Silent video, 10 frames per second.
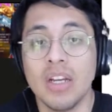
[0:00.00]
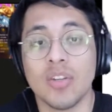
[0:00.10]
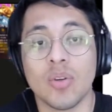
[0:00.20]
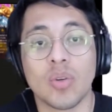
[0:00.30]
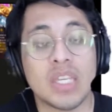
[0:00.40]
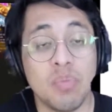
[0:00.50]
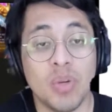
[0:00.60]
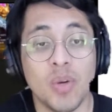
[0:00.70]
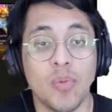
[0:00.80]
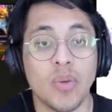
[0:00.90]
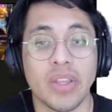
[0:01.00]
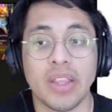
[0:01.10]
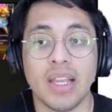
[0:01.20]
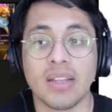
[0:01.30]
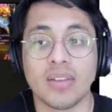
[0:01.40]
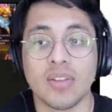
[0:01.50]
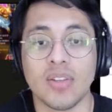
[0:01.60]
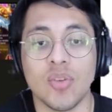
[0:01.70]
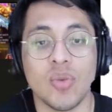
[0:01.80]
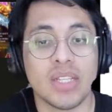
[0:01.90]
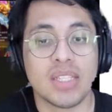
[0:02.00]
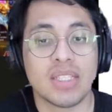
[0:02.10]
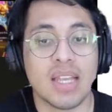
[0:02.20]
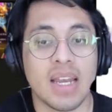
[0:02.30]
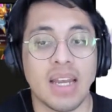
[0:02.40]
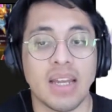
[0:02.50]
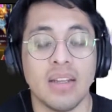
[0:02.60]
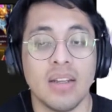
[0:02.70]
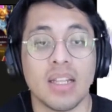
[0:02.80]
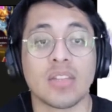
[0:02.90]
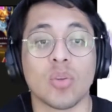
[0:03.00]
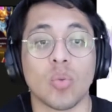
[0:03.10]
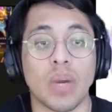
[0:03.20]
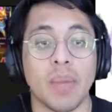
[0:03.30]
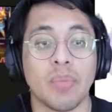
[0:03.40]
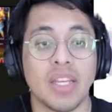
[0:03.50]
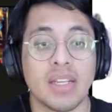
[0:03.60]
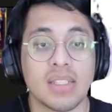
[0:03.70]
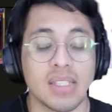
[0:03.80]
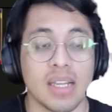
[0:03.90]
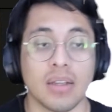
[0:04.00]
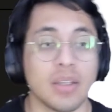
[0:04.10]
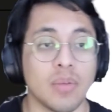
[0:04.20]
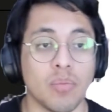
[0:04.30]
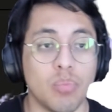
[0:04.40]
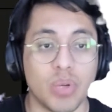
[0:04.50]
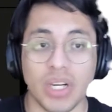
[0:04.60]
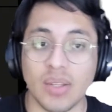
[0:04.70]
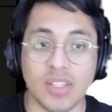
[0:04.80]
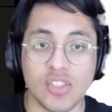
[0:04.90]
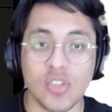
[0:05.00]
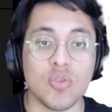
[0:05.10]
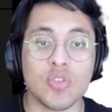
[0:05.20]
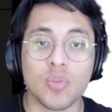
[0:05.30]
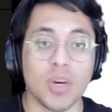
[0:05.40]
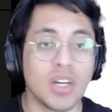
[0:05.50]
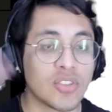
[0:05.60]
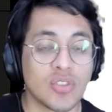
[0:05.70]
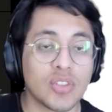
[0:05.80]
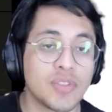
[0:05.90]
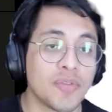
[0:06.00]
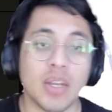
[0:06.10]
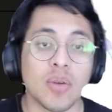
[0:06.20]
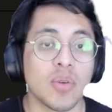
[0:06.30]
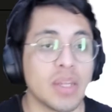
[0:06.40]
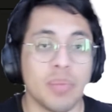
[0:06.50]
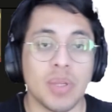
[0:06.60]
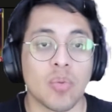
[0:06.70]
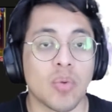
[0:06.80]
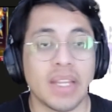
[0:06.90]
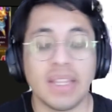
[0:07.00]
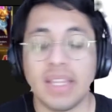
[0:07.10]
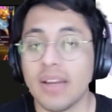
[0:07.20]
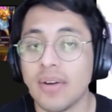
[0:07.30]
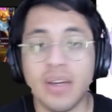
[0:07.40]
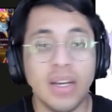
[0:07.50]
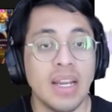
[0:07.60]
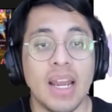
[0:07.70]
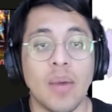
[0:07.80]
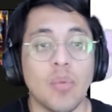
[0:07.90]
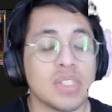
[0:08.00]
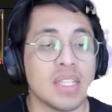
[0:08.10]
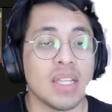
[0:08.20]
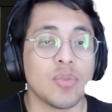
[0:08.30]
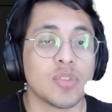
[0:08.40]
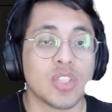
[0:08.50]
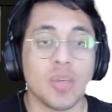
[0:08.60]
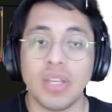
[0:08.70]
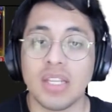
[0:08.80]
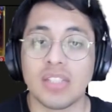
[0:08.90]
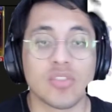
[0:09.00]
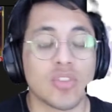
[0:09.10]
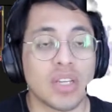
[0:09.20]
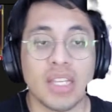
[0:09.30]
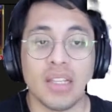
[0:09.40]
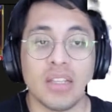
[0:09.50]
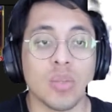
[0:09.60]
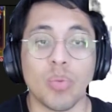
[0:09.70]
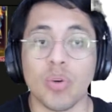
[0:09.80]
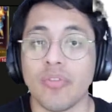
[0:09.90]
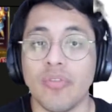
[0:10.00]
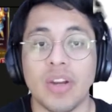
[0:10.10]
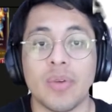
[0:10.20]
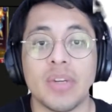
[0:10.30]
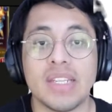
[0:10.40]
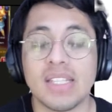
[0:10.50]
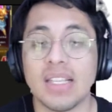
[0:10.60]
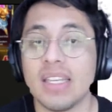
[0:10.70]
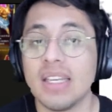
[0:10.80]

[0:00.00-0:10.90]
keep up with like the units that, like the ramp decks that can bring out these huge monsters. Viego can be right there. And once he levels up, he can start killing the board very easily.